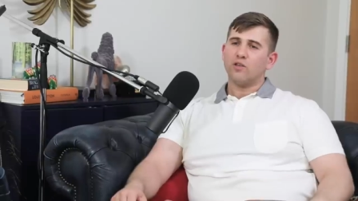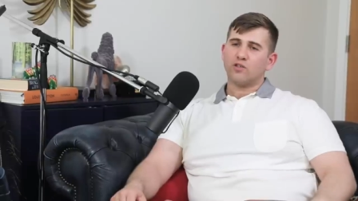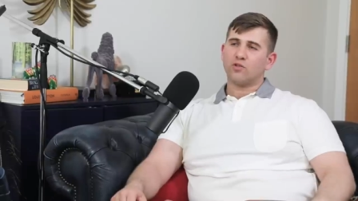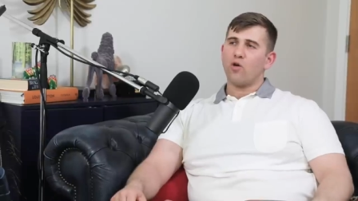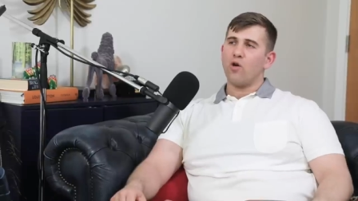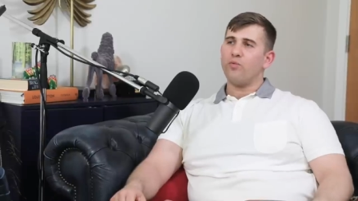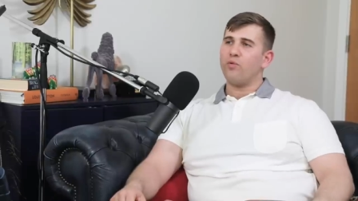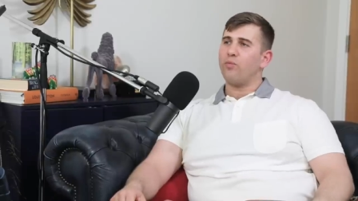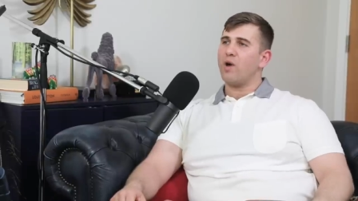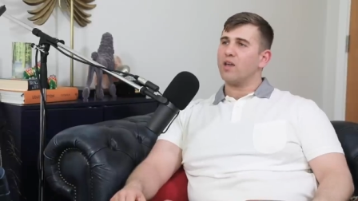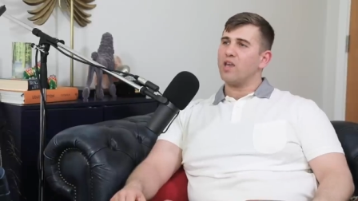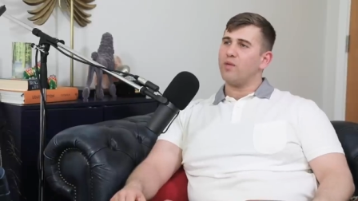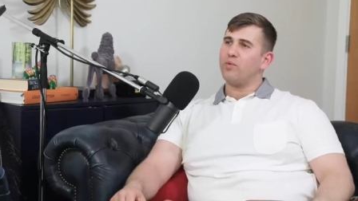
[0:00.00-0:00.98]
scope of
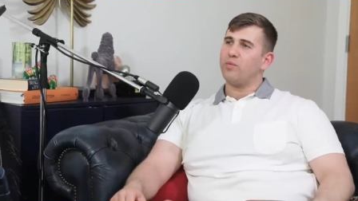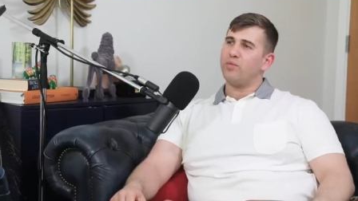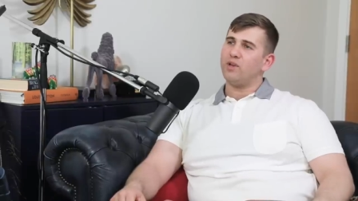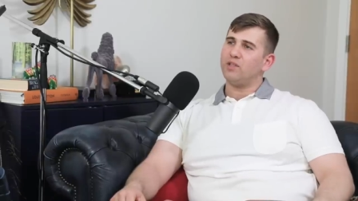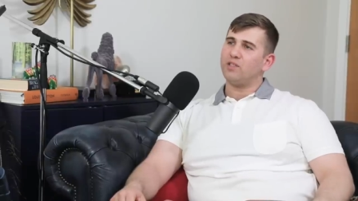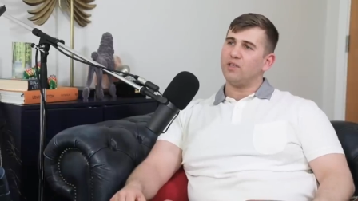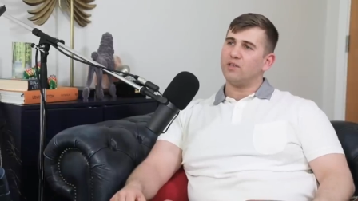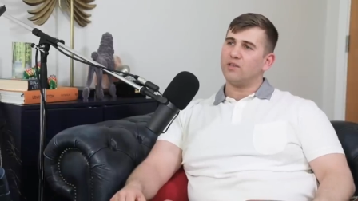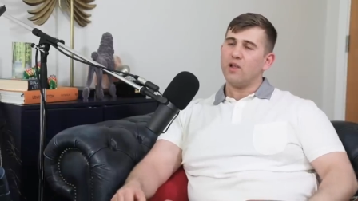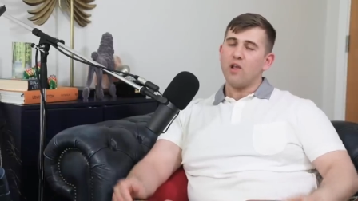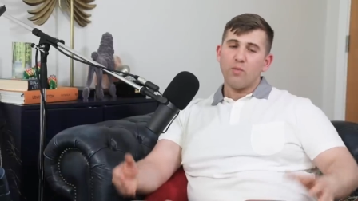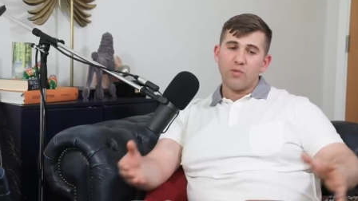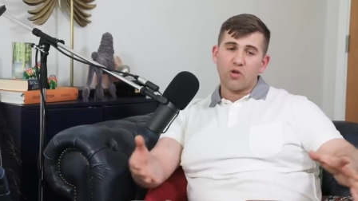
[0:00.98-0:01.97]
my
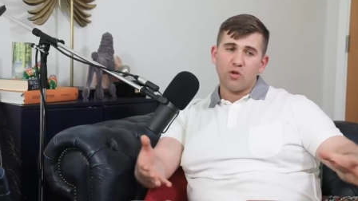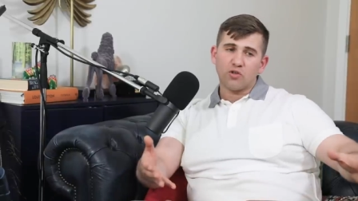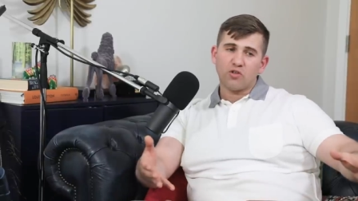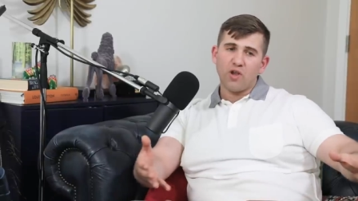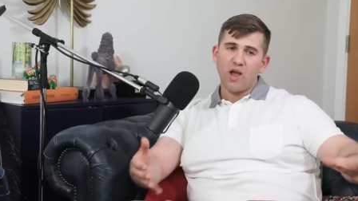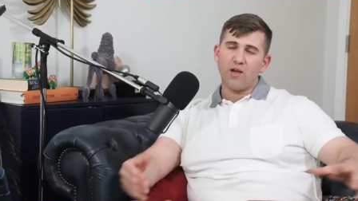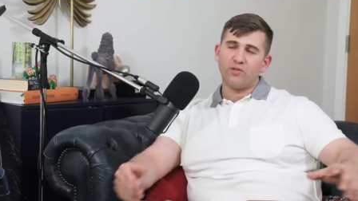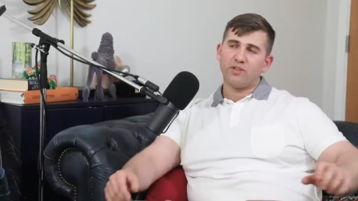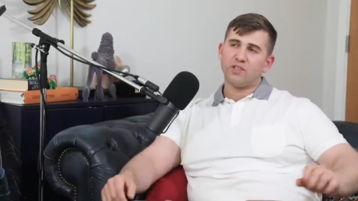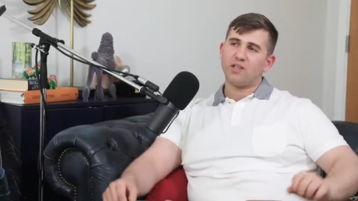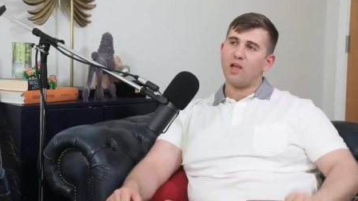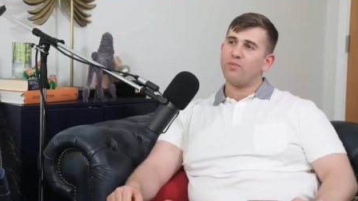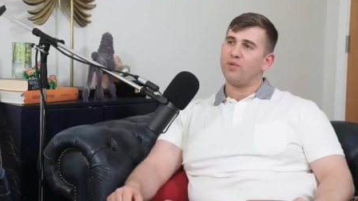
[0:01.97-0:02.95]
capabilities because you have
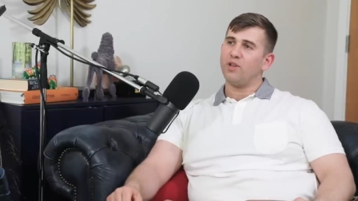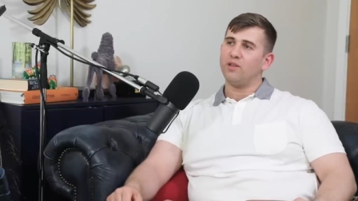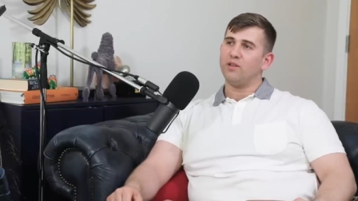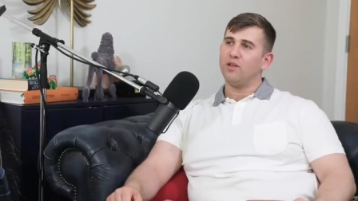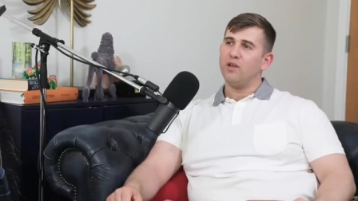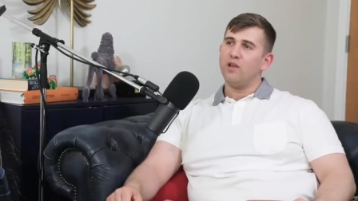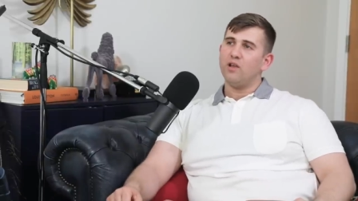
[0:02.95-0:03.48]
this happening.